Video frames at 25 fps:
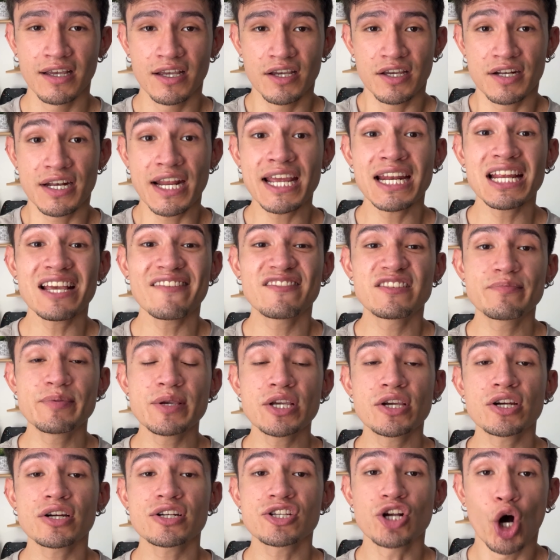native
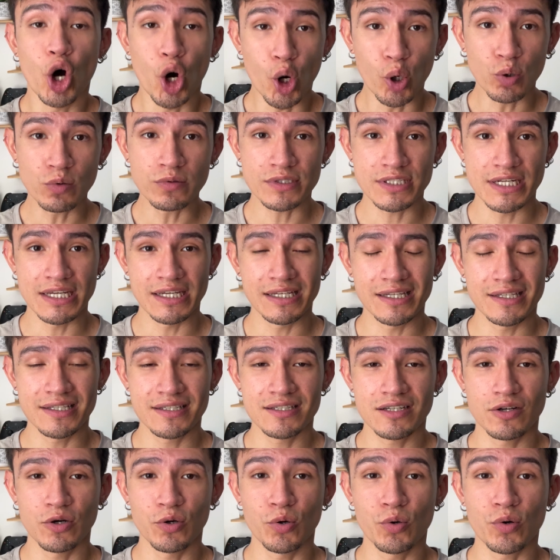speakers hold it
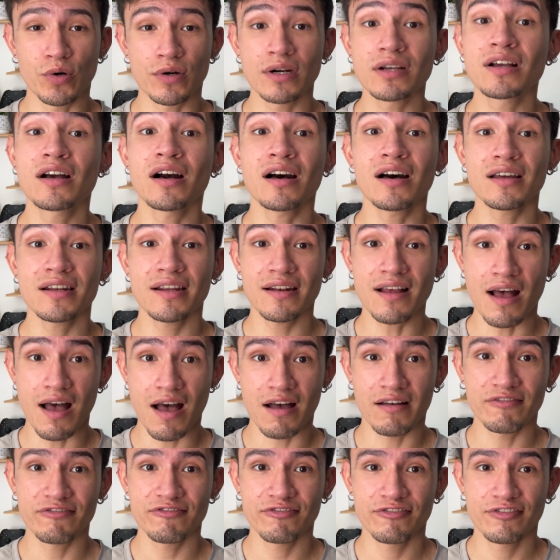or cut it
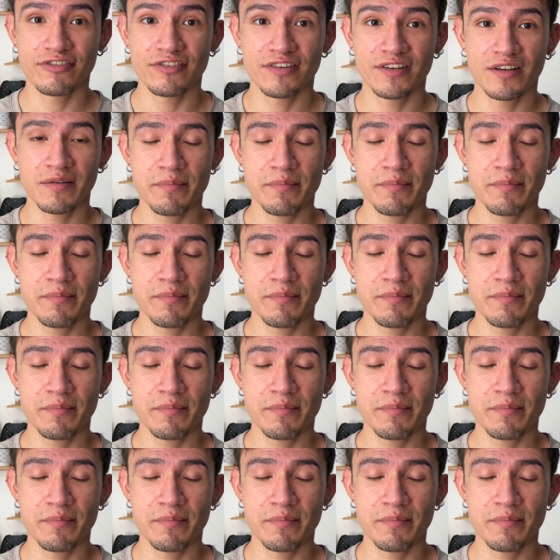off,